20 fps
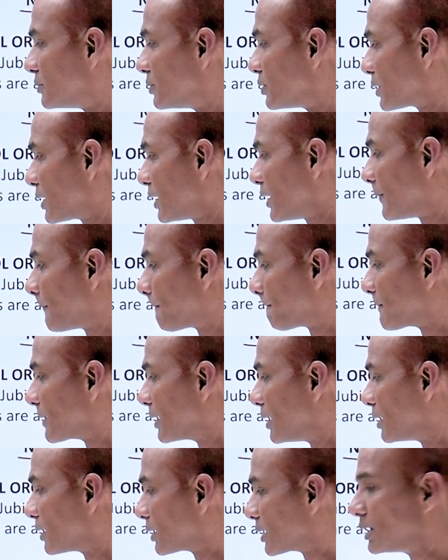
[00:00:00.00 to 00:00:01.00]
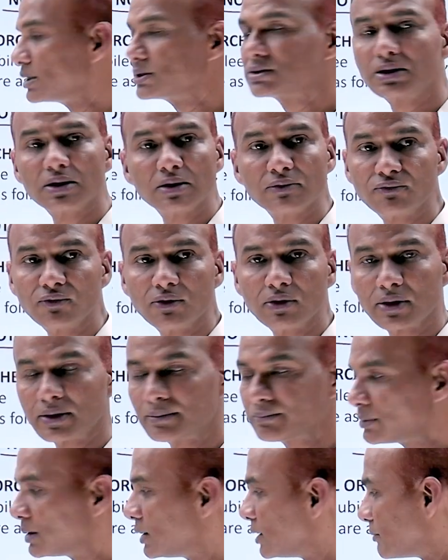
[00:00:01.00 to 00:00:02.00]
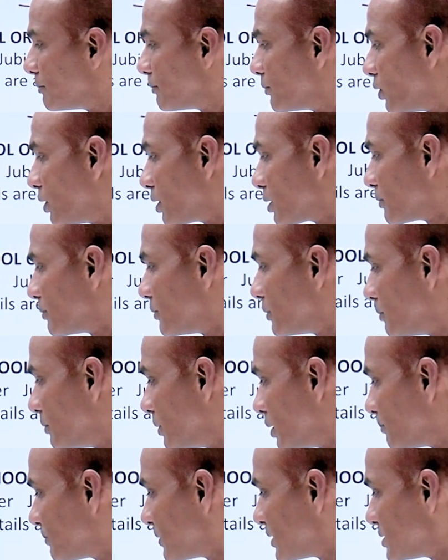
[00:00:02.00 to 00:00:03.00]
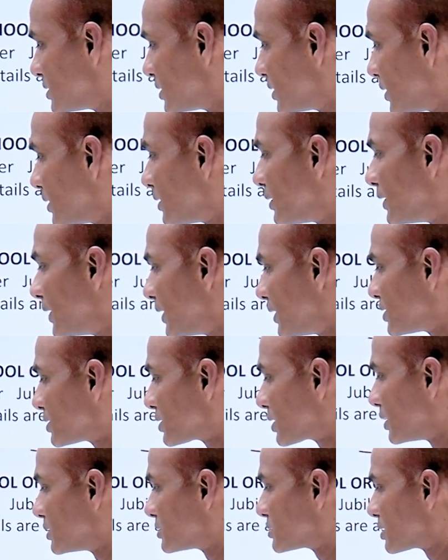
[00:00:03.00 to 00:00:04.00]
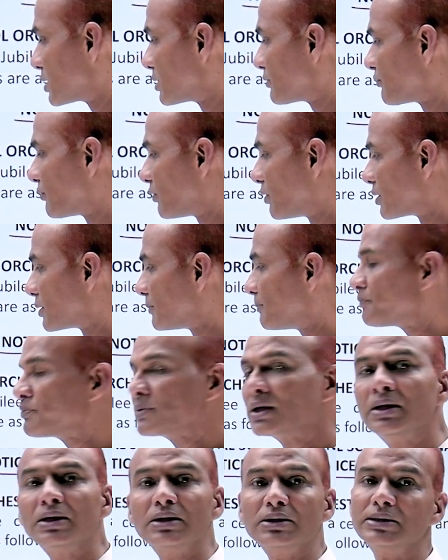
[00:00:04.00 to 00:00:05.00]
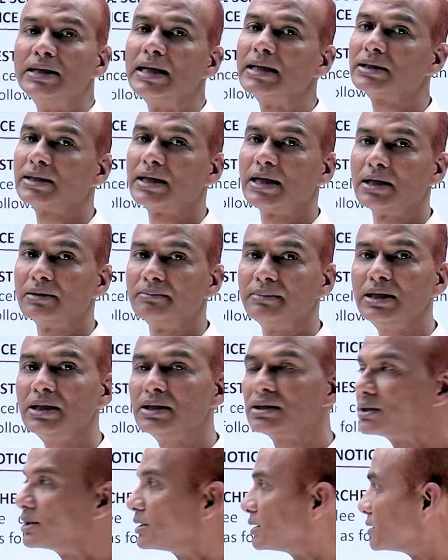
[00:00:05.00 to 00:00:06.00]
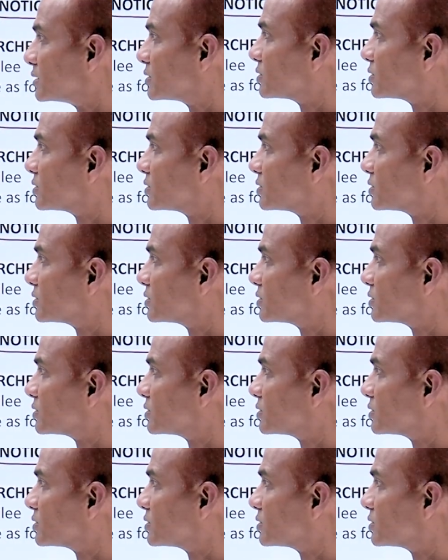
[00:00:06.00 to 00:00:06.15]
okay, cultural forum, or president dash cultural forum, that can be done.